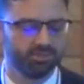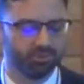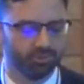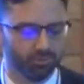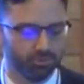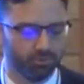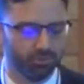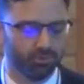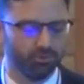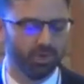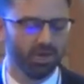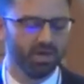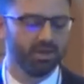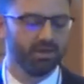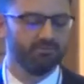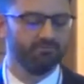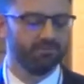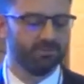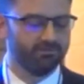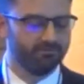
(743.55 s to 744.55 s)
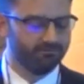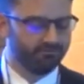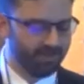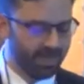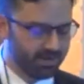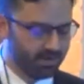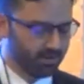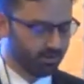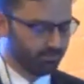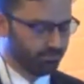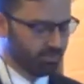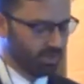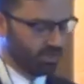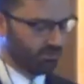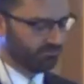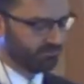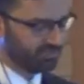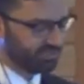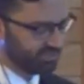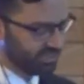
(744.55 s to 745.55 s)
to the venom
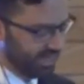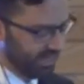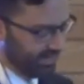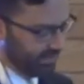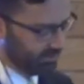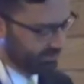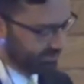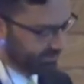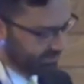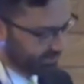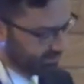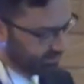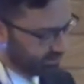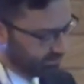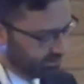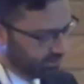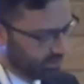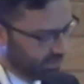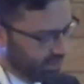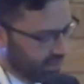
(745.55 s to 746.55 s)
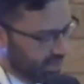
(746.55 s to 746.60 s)
of snakes